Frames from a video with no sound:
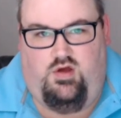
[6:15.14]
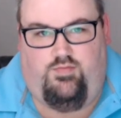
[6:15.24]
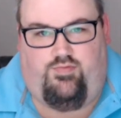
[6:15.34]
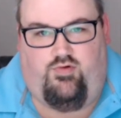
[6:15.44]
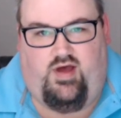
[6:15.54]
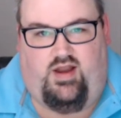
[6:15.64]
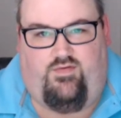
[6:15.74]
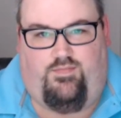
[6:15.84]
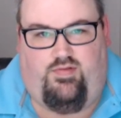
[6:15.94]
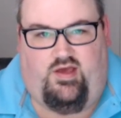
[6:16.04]
brew kind of a
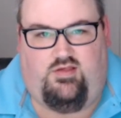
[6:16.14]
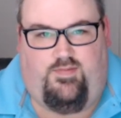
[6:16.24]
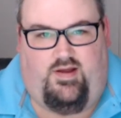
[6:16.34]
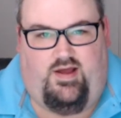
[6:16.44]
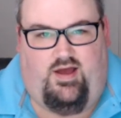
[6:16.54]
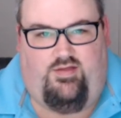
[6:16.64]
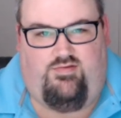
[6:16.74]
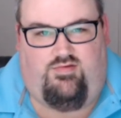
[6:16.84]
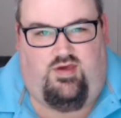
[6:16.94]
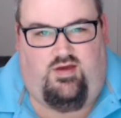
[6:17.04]
place, but uh, there's
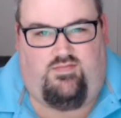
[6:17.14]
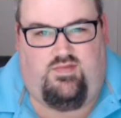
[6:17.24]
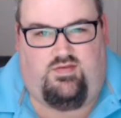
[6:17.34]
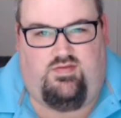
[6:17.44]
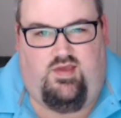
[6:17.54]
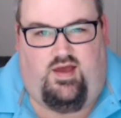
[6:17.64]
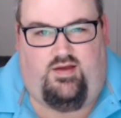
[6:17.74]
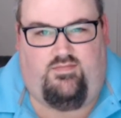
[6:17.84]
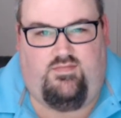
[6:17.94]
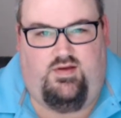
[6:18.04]
usually a, uh,
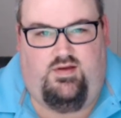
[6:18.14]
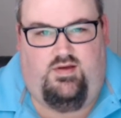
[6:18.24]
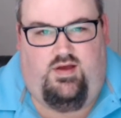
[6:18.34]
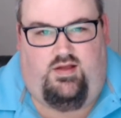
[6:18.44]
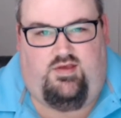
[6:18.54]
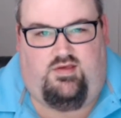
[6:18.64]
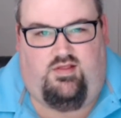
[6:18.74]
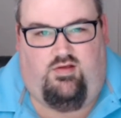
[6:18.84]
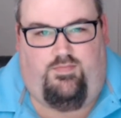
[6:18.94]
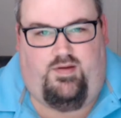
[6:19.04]
a decent
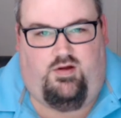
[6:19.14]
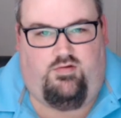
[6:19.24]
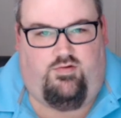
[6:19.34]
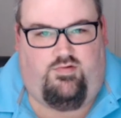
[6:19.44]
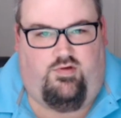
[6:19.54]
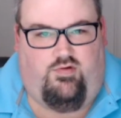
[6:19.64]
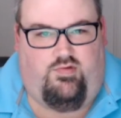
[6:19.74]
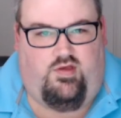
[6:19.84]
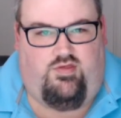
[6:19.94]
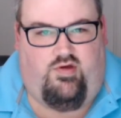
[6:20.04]
little beer or two
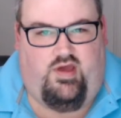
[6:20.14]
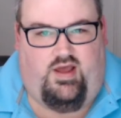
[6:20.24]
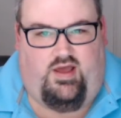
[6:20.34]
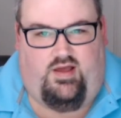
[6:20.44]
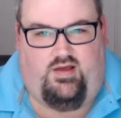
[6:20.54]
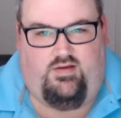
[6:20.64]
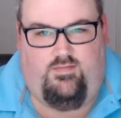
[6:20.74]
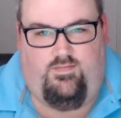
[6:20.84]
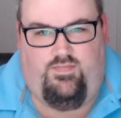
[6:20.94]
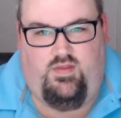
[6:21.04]
that you can uh,
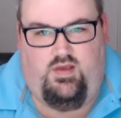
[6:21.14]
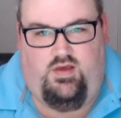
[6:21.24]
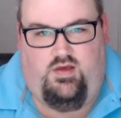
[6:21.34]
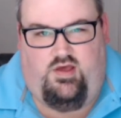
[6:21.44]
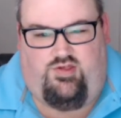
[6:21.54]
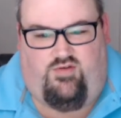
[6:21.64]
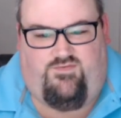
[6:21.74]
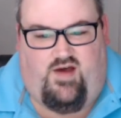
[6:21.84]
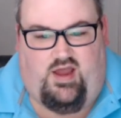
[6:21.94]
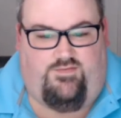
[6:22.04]
that you can
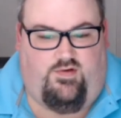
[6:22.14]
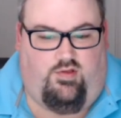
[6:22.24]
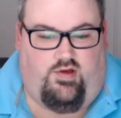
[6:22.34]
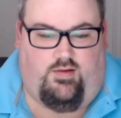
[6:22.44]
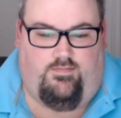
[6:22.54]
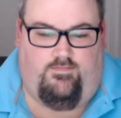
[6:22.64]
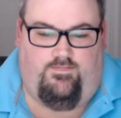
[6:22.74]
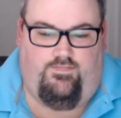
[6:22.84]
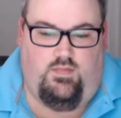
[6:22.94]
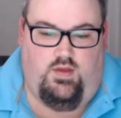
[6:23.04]
find if you're looking.
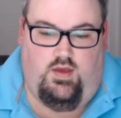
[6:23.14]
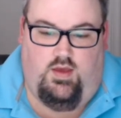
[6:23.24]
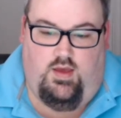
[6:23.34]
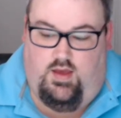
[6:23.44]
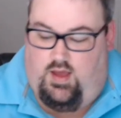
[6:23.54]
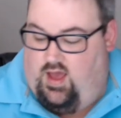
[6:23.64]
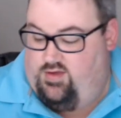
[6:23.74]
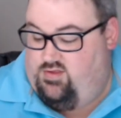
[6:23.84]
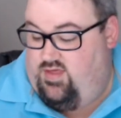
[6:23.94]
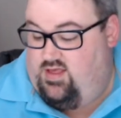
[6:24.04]
Uh,
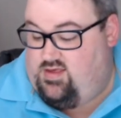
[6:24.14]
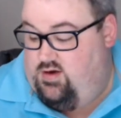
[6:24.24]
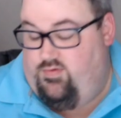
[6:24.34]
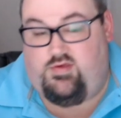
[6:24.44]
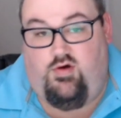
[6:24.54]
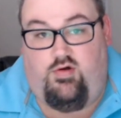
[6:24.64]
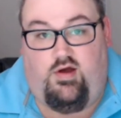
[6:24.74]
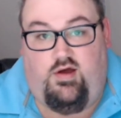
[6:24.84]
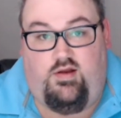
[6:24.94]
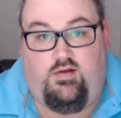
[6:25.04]
so that's kind of what's going
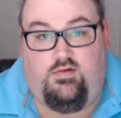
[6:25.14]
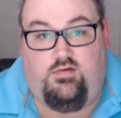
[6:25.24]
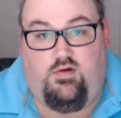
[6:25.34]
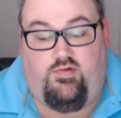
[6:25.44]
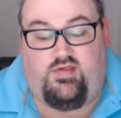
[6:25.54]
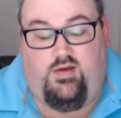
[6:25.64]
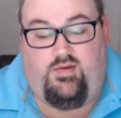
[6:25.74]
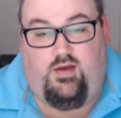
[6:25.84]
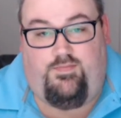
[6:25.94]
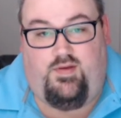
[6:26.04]
on or what's
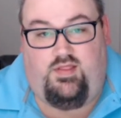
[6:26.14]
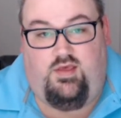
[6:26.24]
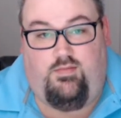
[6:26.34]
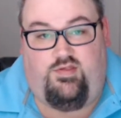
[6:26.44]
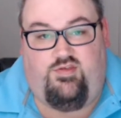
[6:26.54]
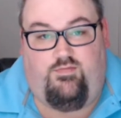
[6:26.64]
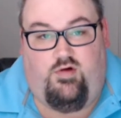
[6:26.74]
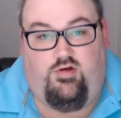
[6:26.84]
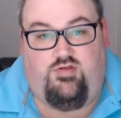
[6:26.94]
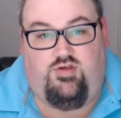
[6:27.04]
coming up in the month of
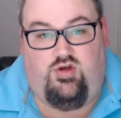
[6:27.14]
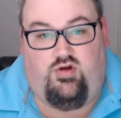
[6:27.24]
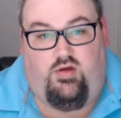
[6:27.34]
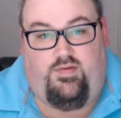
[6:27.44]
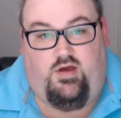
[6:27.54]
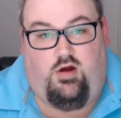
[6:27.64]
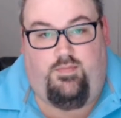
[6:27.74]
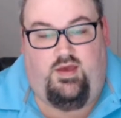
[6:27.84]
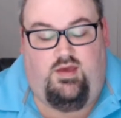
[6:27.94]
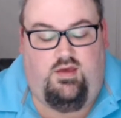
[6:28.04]
March here on
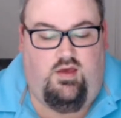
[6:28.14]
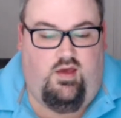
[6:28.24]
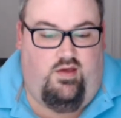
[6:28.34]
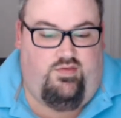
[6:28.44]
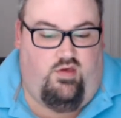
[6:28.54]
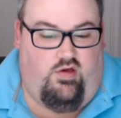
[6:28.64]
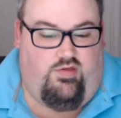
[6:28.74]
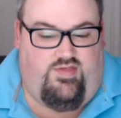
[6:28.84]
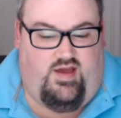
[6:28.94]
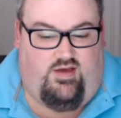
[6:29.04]
PRB. The only other
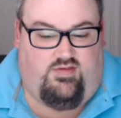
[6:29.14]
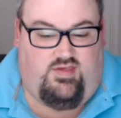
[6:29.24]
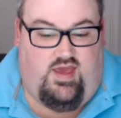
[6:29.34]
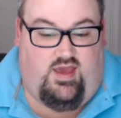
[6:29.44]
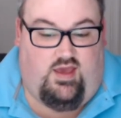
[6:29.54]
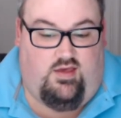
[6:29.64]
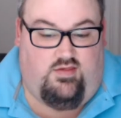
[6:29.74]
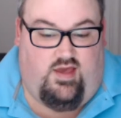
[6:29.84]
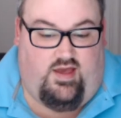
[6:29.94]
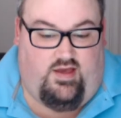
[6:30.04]
thing I'll say is
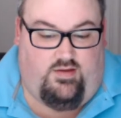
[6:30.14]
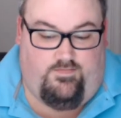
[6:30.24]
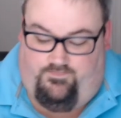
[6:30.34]
uh,